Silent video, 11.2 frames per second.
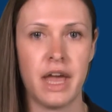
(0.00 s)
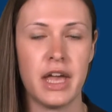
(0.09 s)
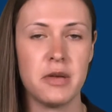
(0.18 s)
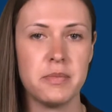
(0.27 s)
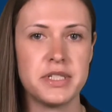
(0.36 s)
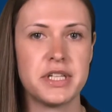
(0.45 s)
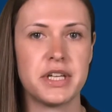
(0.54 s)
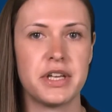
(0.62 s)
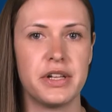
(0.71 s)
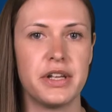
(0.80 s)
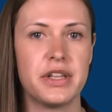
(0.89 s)
In
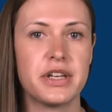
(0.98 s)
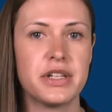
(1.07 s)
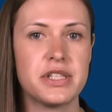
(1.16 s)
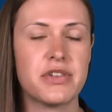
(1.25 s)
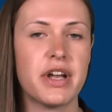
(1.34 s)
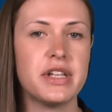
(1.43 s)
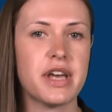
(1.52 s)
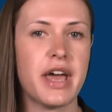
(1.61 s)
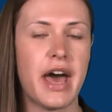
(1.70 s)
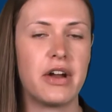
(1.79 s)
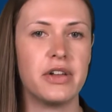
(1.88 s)
particular, the constraints I
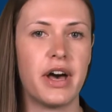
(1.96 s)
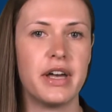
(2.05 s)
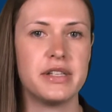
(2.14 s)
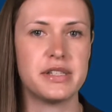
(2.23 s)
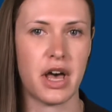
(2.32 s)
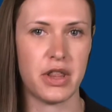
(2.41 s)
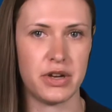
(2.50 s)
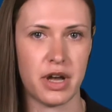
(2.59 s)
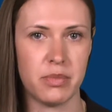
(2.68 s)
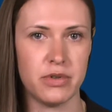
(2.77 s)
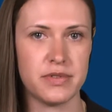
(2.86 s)
analyse are the
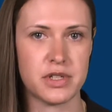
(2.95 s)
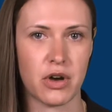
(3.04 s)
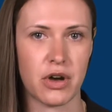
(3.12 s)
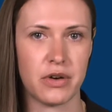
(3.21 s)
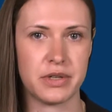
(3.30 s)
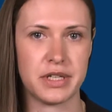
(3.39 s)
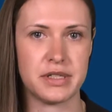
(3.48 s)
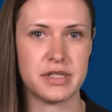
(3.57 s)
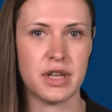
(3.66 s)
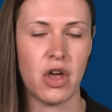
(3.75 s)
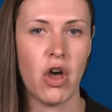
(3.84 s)
number of stock
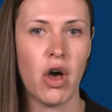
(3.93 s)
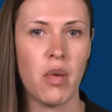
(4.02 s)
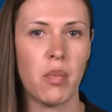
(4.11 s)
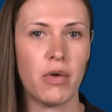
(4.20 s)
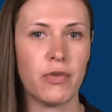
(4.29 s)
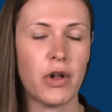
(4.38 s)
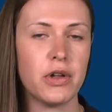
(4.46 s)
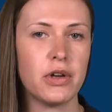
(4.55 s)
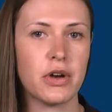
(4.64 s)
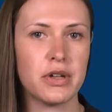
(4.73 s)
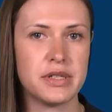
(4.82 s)
holdings, portfolio
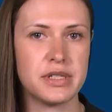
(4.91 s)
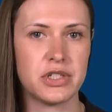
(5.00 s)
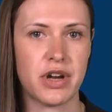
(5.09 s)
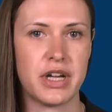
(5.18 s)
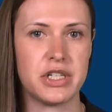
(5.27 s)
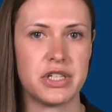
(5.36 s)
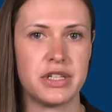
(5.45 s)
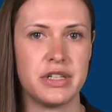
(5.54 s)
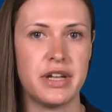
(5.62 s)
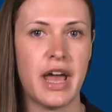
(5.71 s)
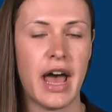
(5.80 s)
concentration,
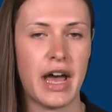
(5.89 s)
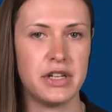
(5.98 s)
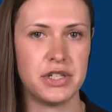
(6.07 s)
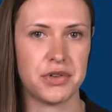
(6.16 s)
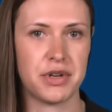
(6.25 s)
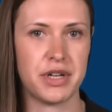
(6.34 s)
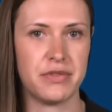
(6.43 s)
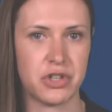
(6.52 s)
and degree of